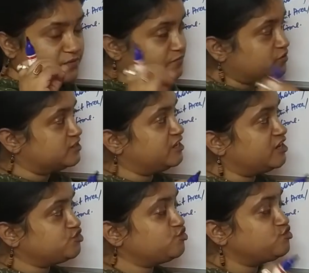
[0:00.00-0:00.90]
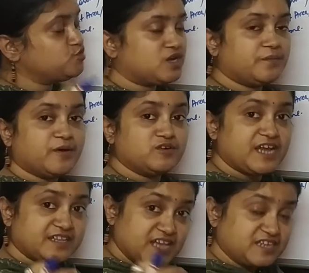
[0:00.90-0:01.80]
for the electron to come out
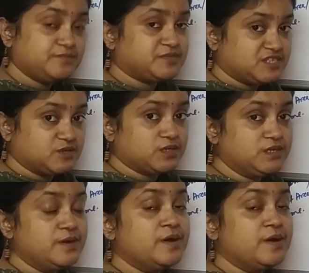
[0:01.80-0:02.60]
at that particular